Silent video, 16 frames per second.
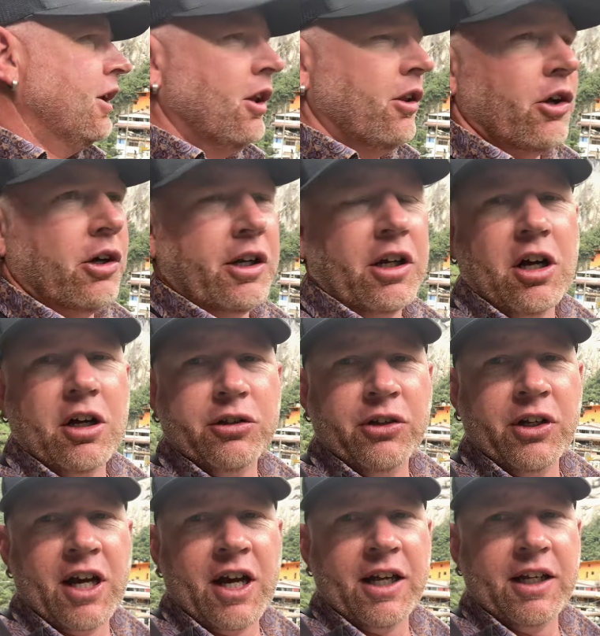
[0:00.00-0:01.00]
thirty dollars a
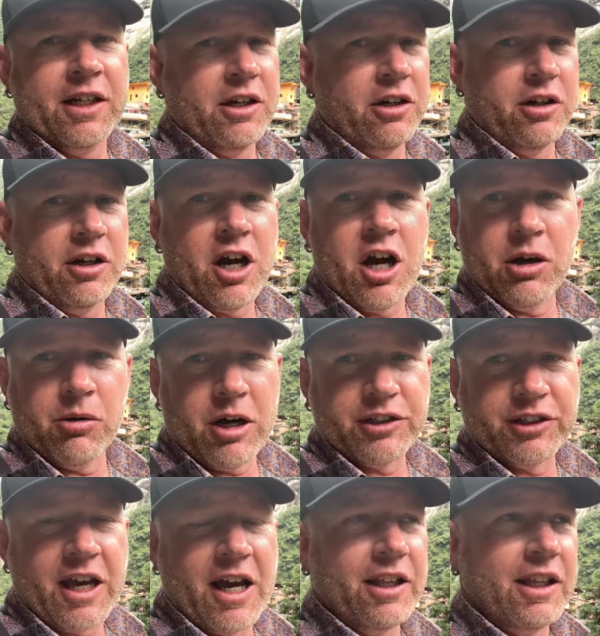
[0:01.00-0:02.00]
night here in Aguas
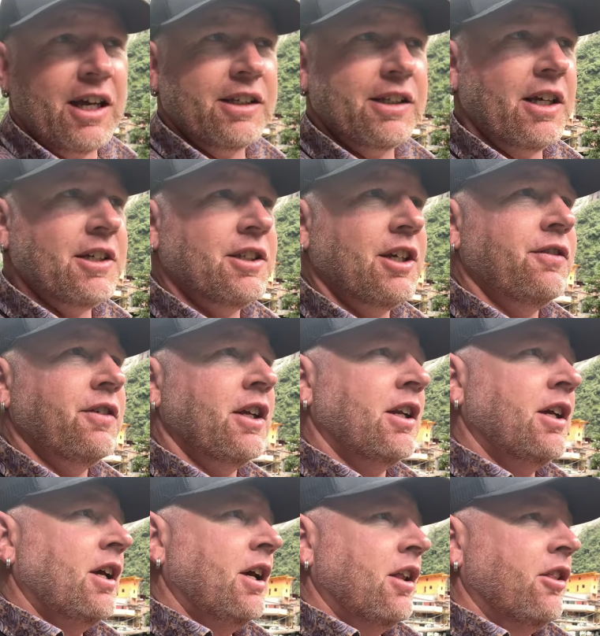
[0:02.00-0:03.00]
Calientes even.
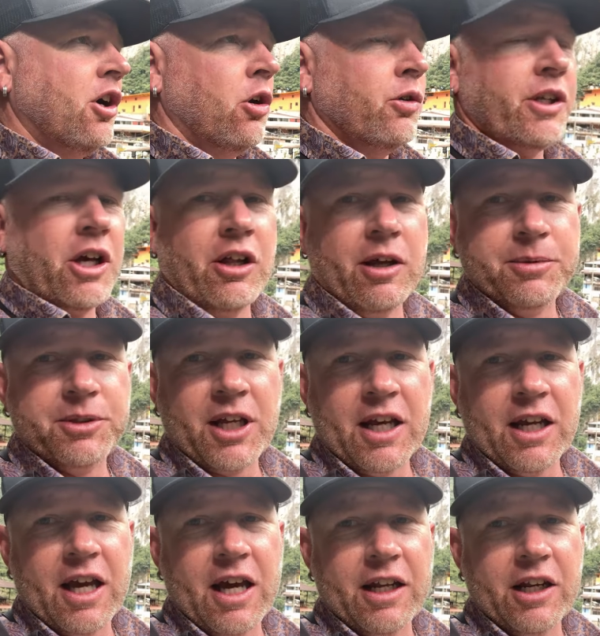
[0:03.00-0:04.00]
The hotel I'm
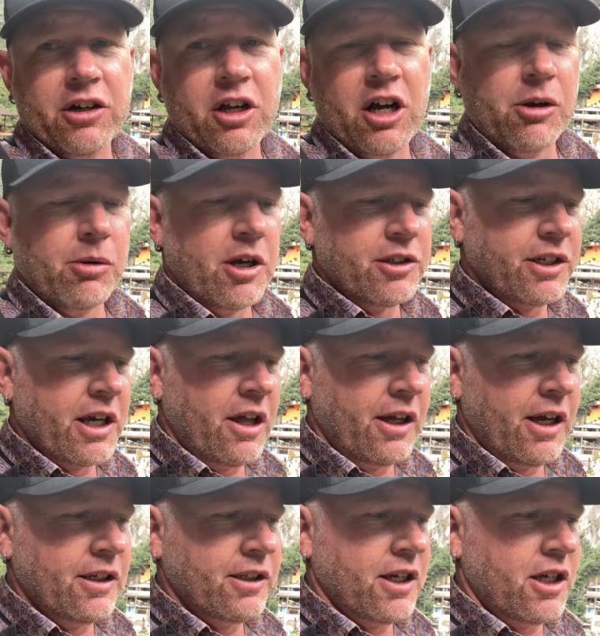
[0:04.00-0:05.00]
staying at here in Aguas
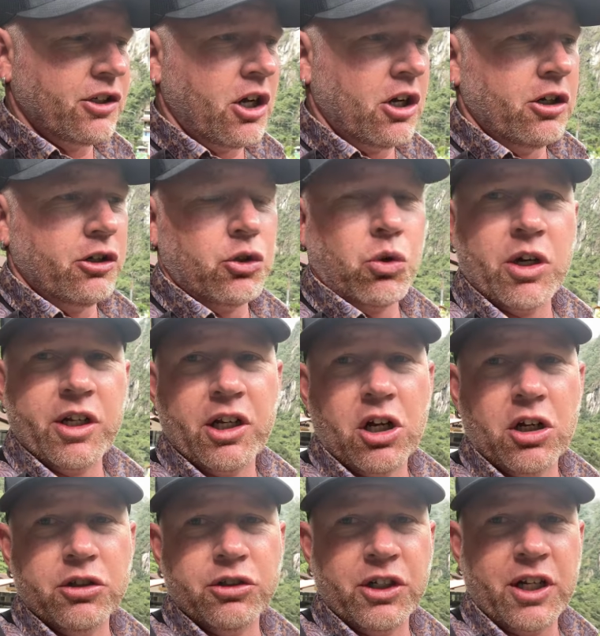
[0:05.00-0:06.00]
Calientes, one hundred twenty
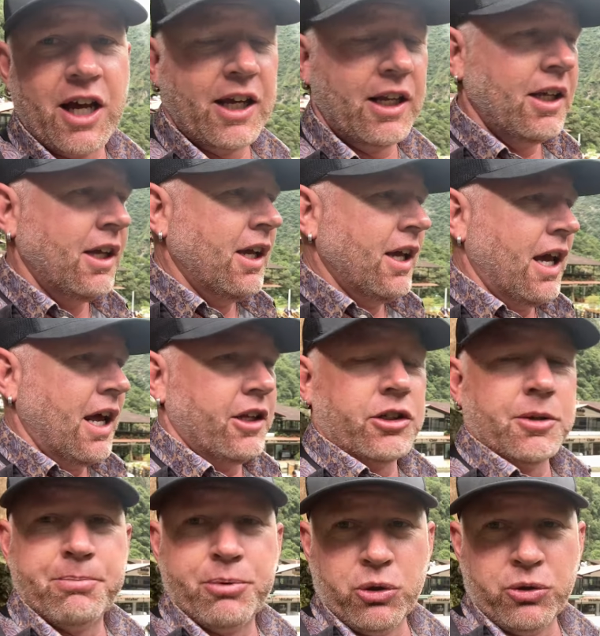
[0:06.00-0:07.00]
dollars a night. And it's
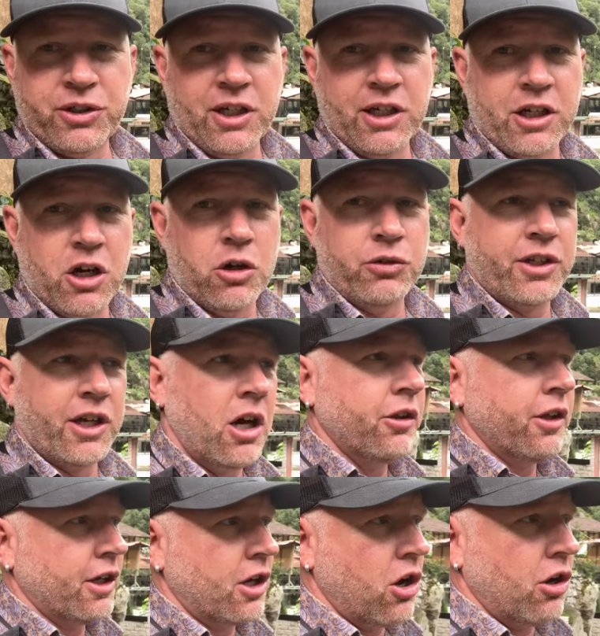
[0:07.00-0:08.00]
a boutique hotel,
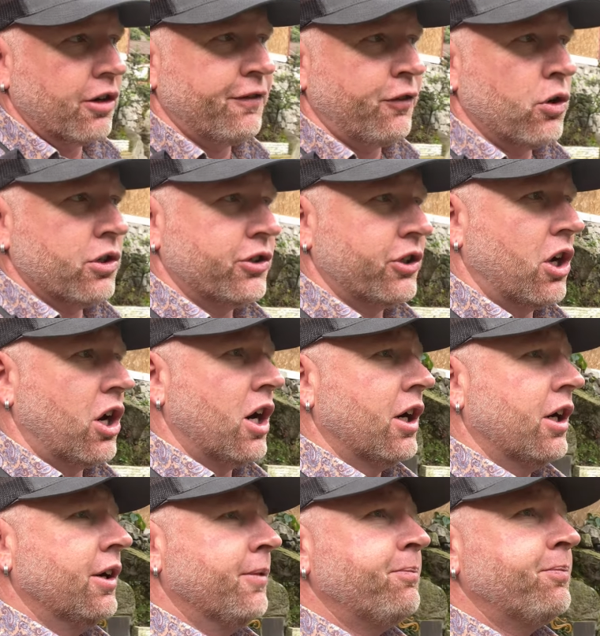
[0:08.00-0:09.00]
they call it a four star.
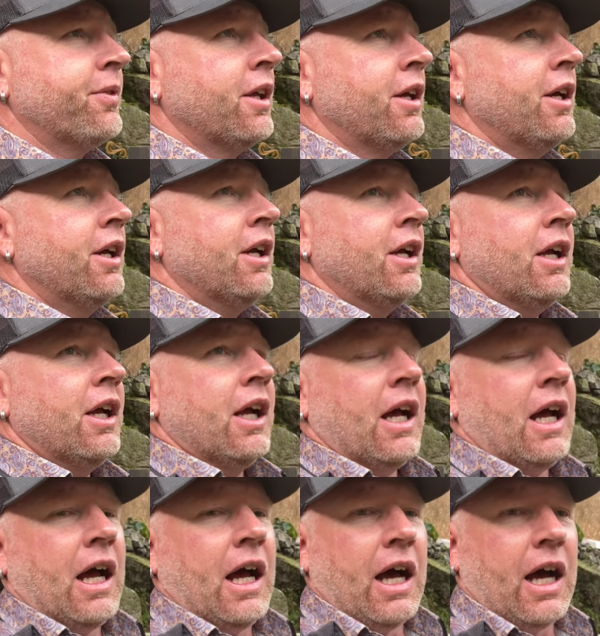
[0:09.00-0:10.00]

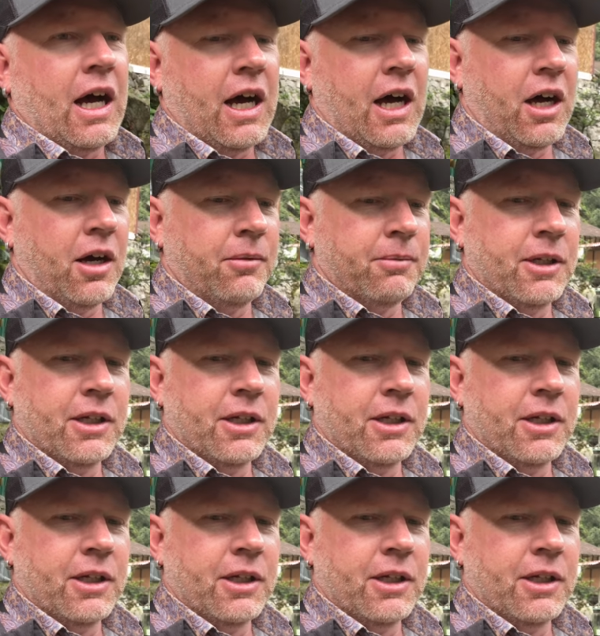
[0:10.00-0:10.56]
Um,